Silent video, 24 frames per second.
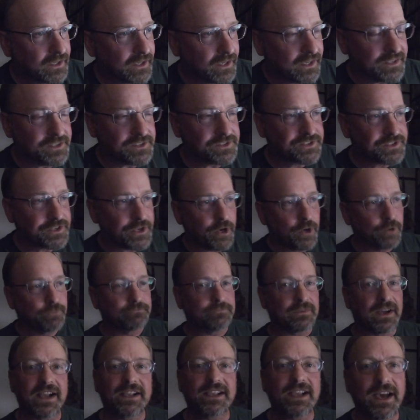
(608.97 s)
And so
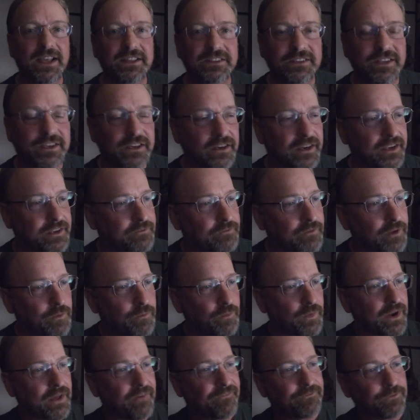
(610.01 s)
I got there, and
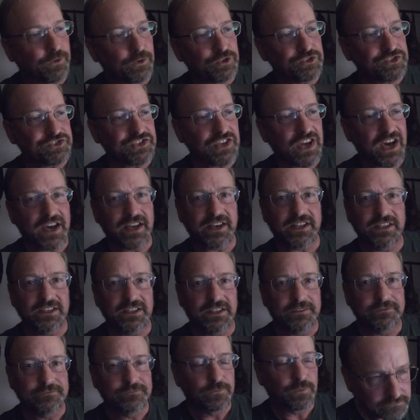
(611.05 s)
when I first got
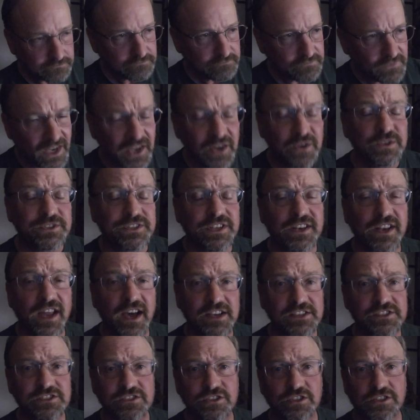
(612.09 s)
in, it was a
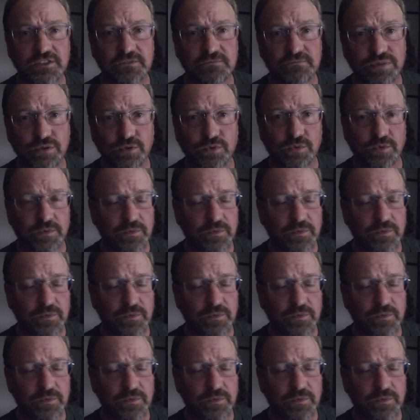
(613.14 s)
nice looking pool.